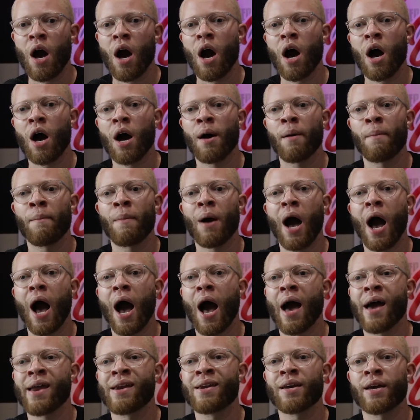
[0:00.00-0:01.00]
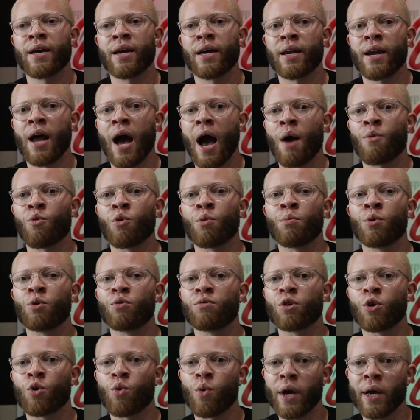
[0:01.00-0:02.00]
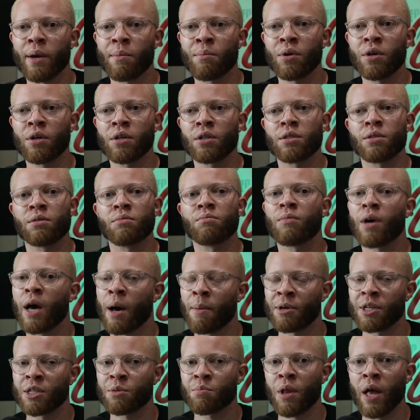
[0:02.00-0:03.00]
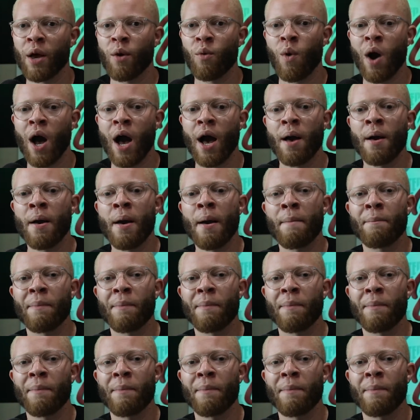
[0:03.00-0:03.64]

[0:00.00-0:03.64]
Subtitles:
and then I would move to QuickBooks. I'm gonna explain why.